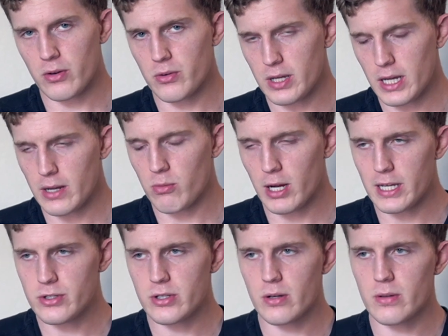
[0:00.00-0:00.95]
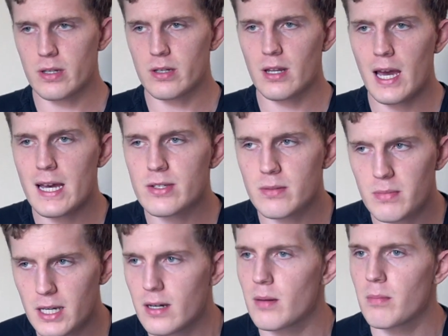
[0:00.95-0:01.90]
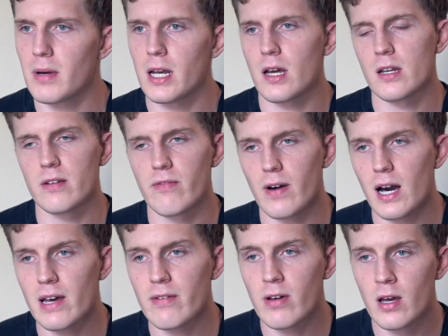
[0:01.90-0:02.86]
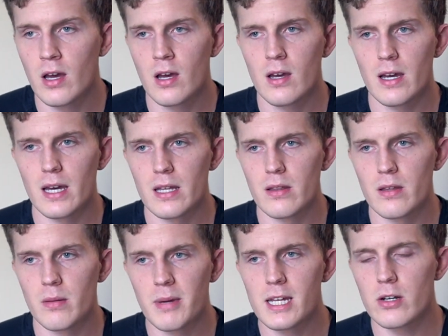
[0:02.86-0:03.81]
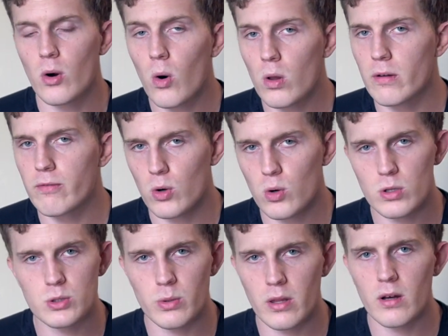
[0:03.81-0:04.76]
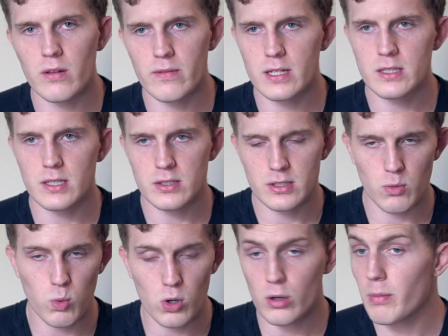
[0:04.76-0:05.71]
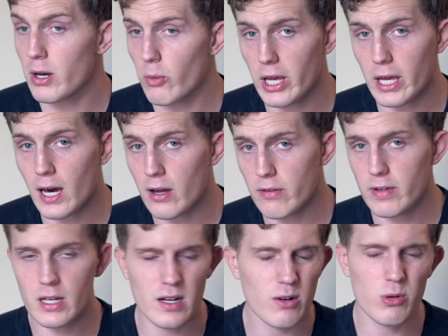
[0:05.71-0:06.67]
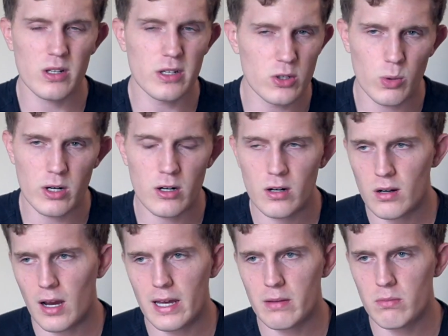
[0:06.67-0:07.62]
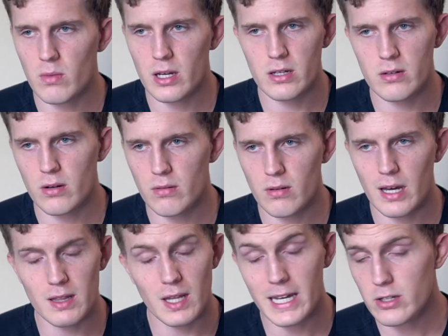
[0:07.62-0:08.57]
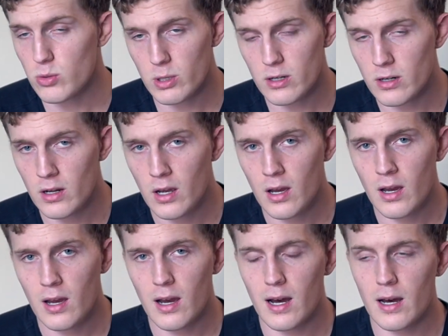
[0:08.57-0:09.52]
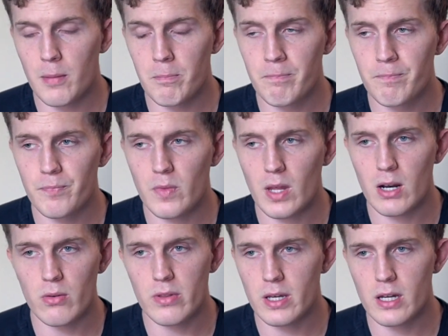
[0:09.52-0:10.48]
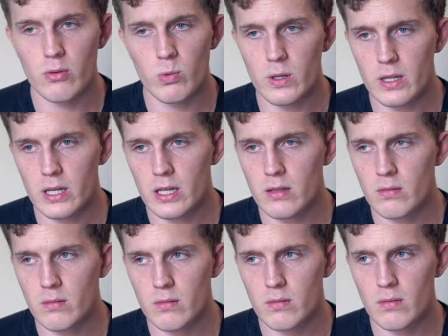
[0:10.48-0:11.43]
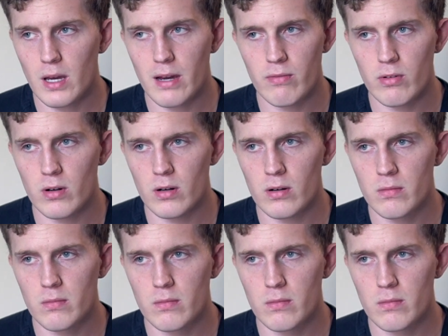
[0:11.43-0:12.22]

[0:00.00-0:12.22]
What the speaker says: own day, right? So it hasn't become my 9 to 5. And the main goal, of course, with all of this is to work my way out of it. Not really Twitter. I like Twitter. I don't think I'd really ever